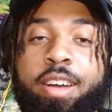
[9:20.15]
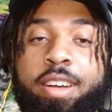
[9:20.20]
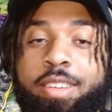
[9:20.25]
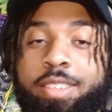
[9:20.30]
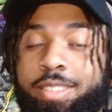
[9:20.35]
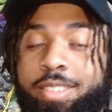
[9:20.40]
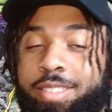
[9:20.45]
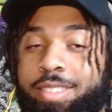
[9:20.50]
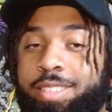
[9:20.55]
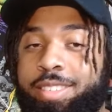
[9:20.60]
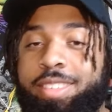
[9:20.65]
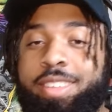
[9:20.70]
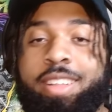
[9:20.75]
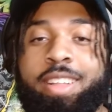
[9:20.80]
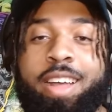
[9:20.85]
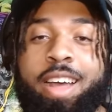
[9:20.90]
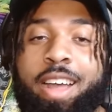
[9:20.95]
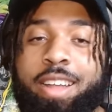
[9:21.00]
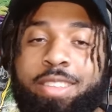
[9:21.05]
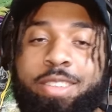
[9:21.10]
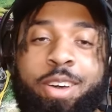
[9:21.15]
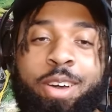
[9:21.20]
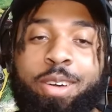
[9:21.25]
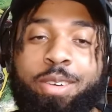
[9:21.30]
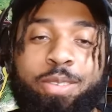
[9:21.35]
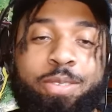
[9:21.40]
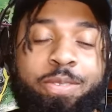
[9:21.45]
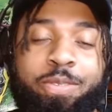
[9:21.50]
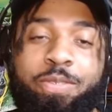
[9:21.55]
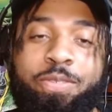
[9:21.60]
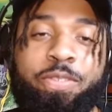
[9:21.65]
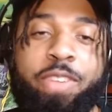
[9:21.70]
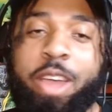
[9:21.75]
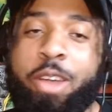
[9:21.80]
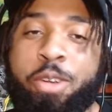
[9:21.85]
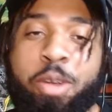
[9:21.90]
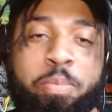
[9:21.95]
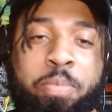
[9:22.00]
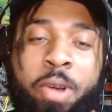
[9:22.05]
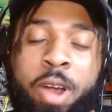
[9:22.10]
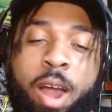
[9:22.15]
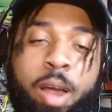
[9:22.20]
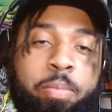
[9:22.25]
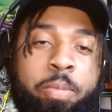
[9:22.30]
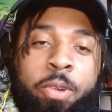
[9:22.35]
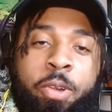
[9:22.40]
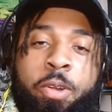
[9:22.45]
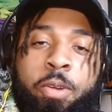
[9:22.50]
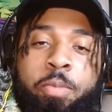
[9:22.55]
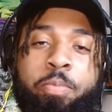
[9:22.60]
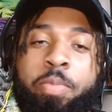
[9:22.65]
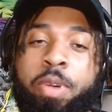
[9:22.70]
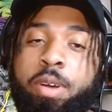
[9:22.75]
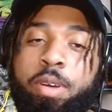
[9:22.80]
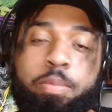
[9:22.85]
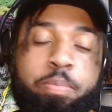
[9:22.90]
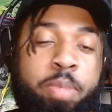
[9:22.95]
Because mm-hmm. I talk very proper,